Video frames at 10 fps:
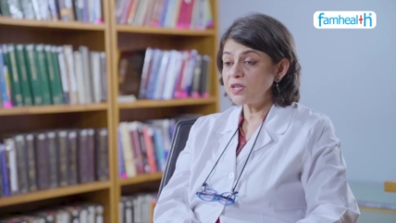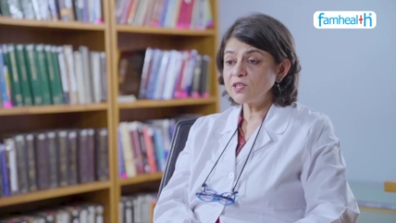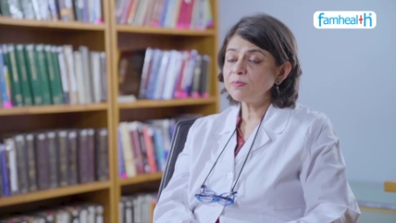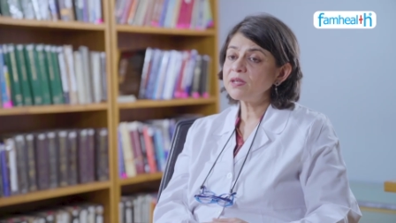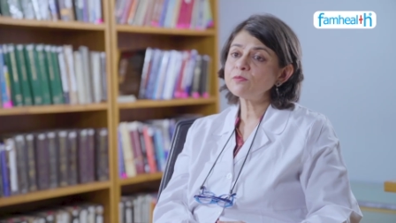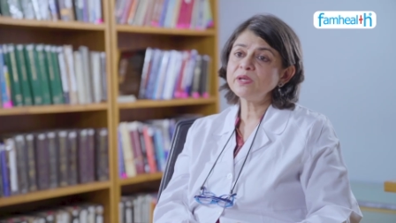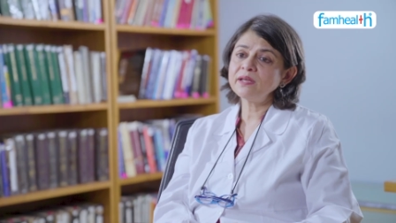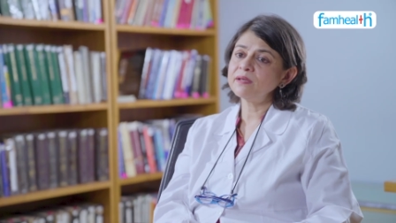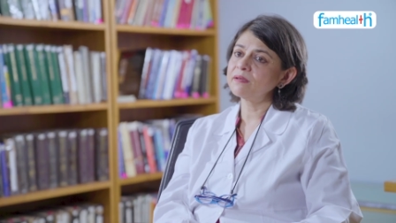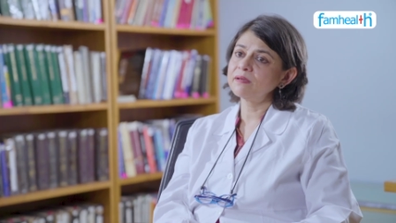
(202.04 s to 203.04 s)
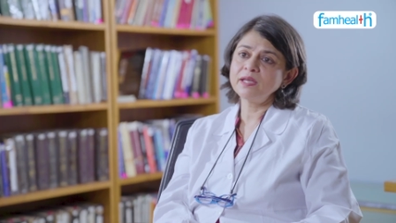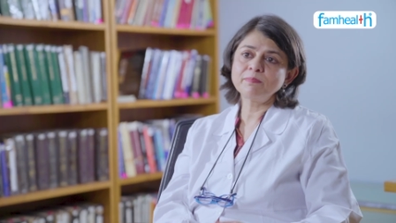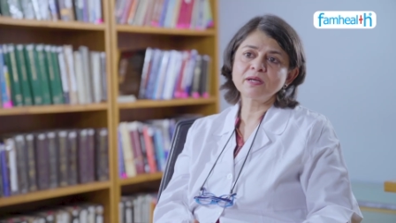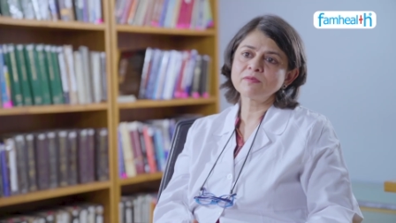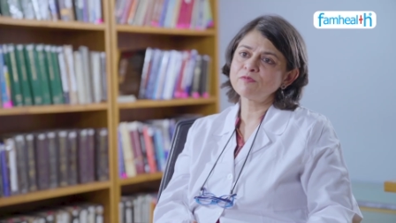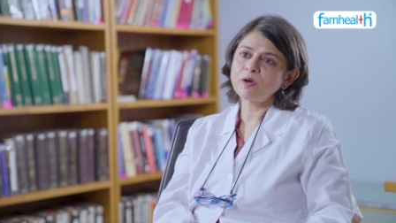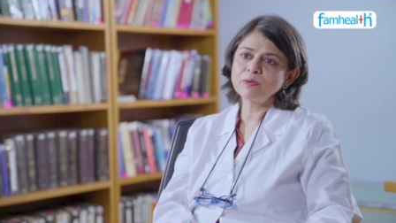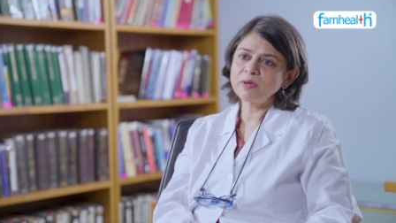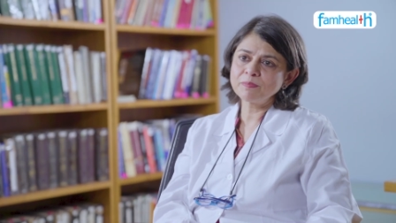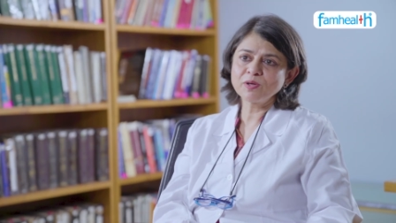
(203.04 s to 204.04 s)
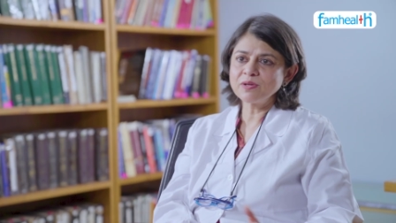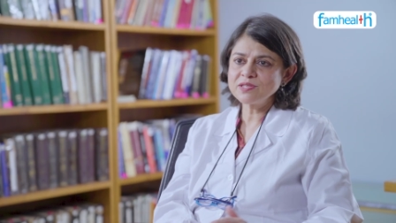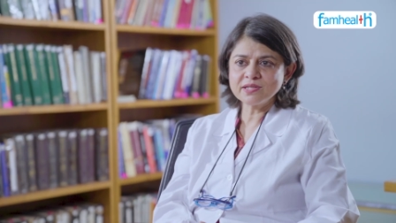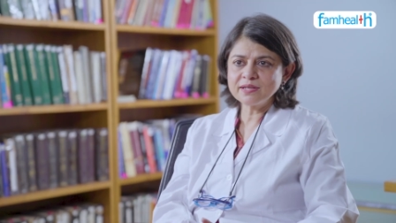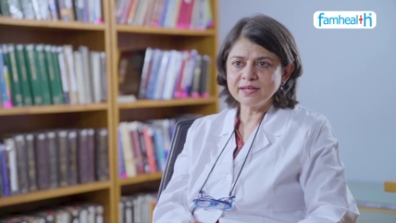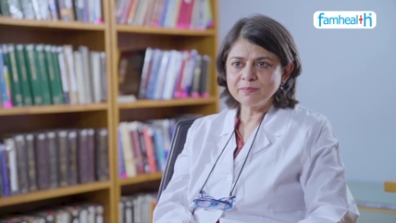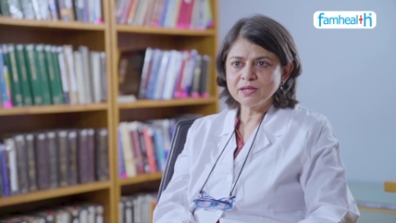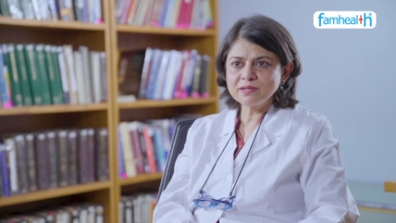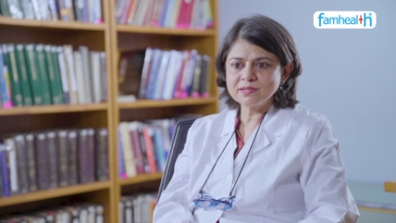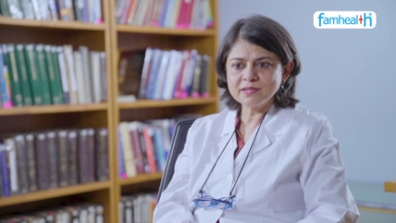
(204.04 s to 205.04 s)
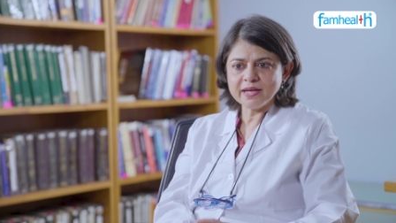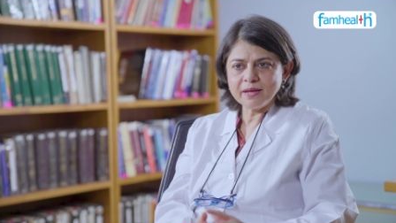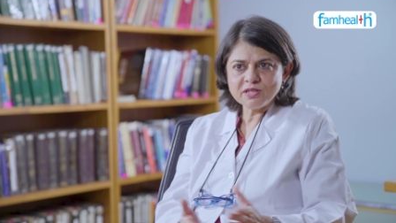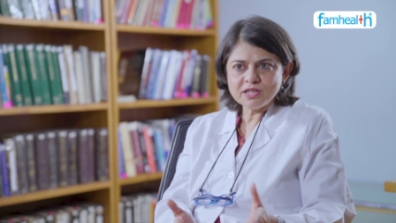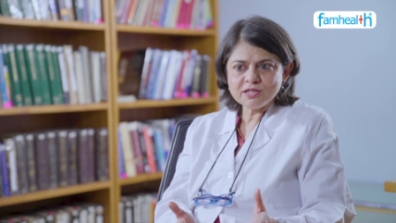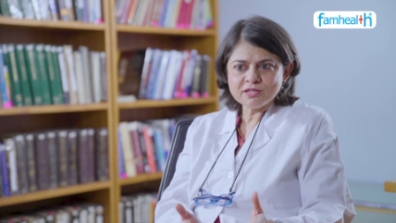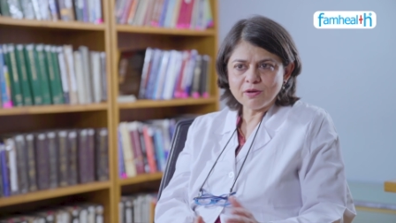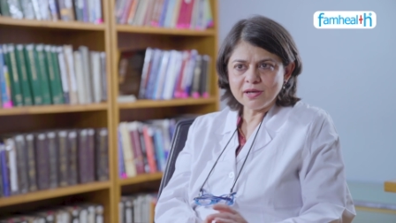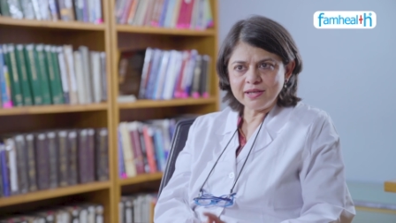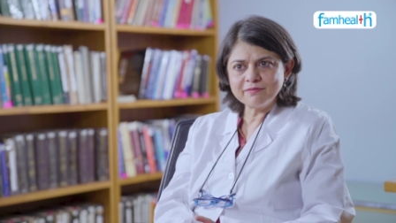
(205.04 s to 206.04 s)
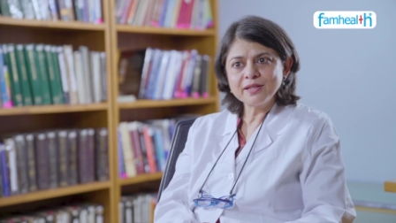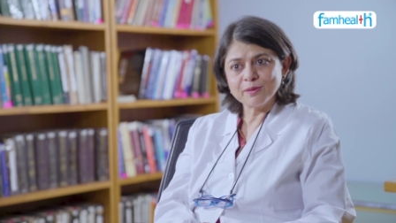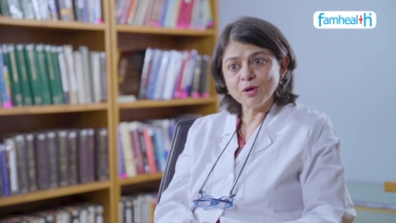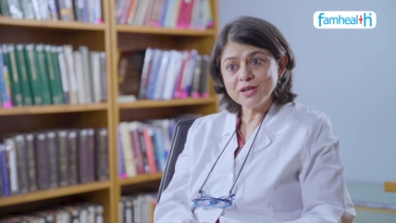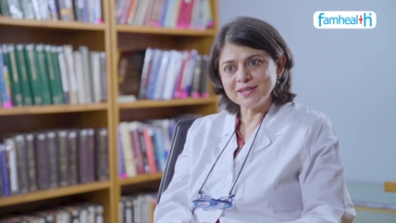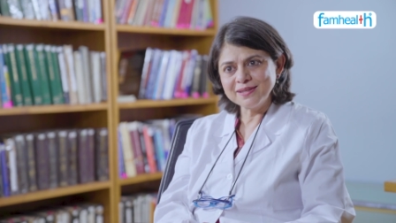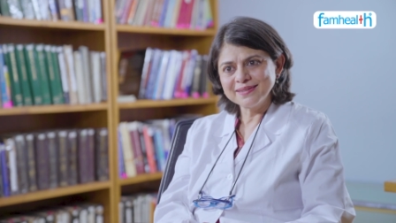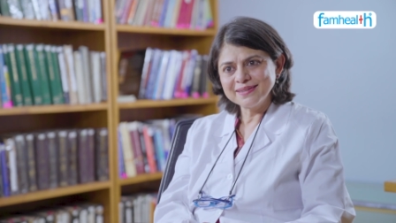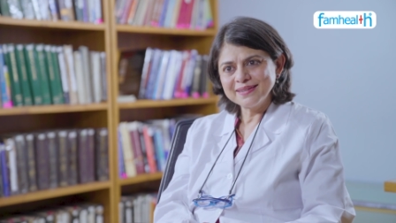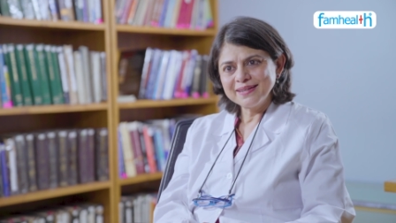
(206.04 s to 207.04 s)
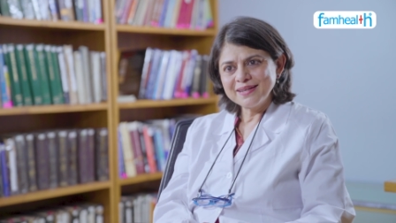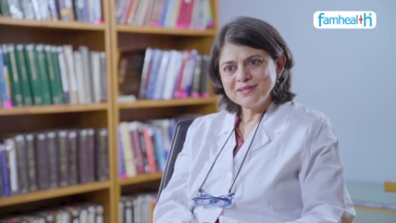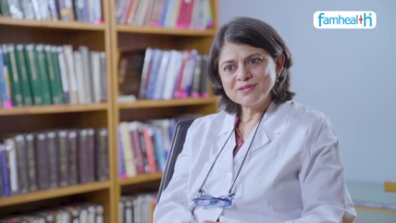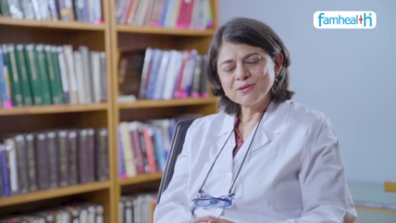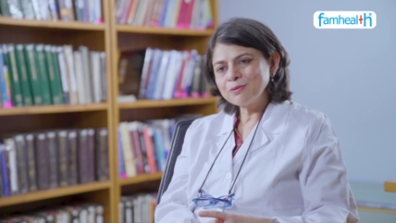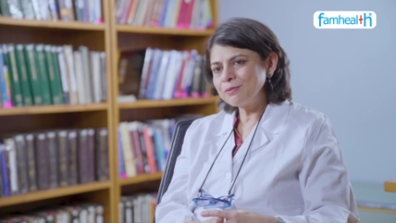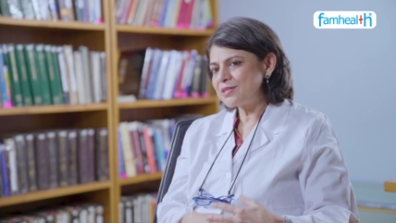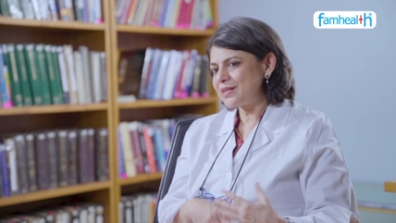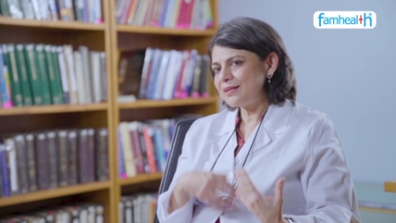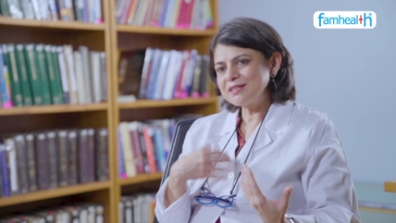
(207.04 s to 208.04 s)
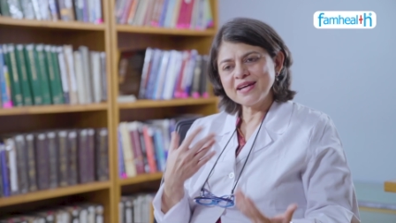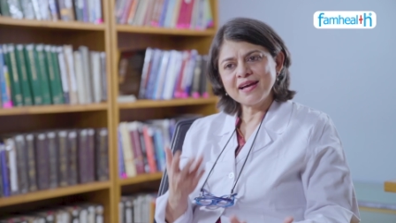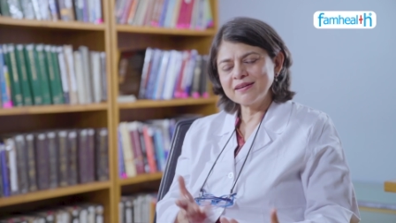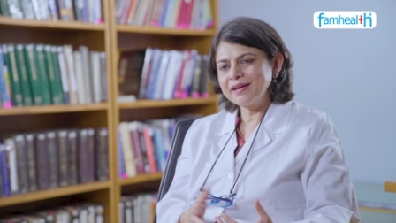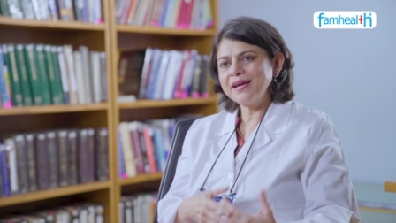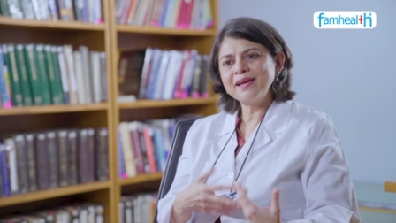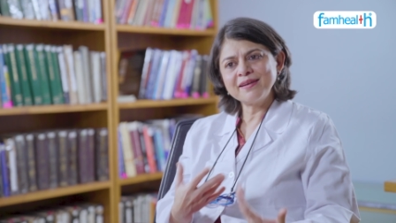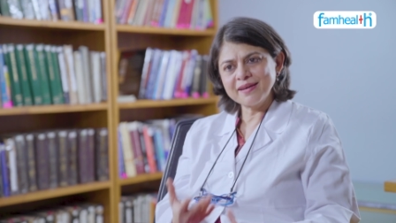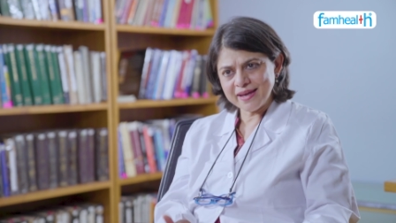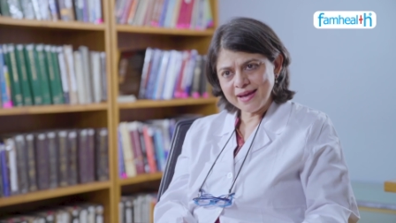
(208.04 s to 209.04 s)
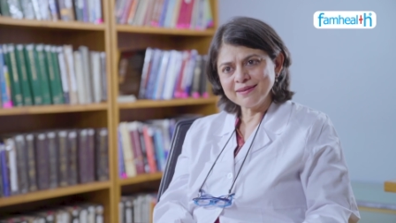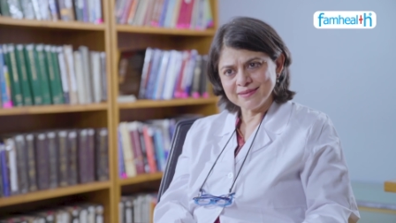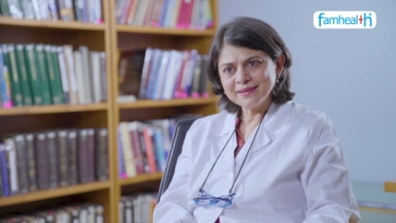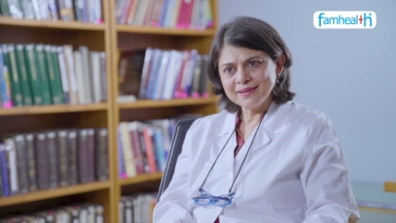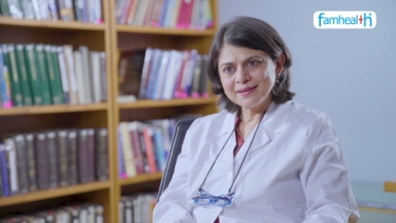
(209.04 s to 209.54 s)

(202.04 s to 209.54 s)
Treatment, we keep a follow-up constantly because the diabetes is not leaving the body, so it can attack again and again.